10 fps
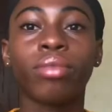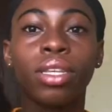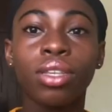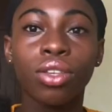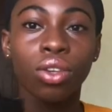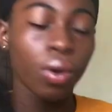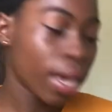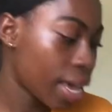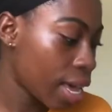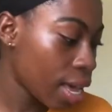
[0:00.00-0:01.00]
this is your
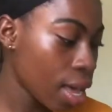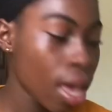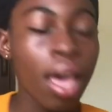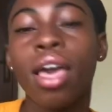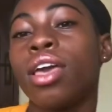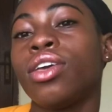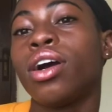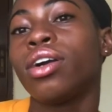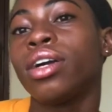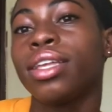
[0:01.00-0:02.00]
hair
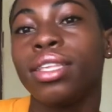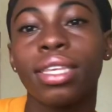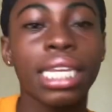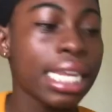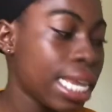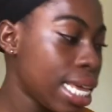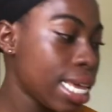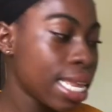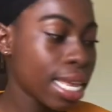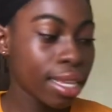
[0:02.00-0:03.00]
you're going to
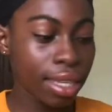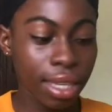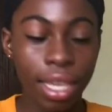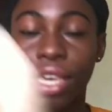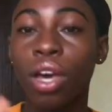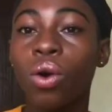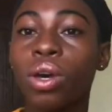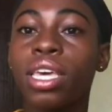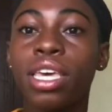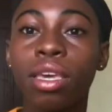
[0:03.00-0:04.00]
need this curl
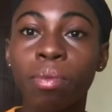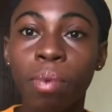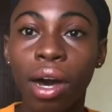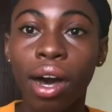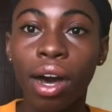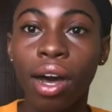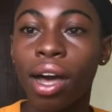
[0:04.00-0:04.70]
keeper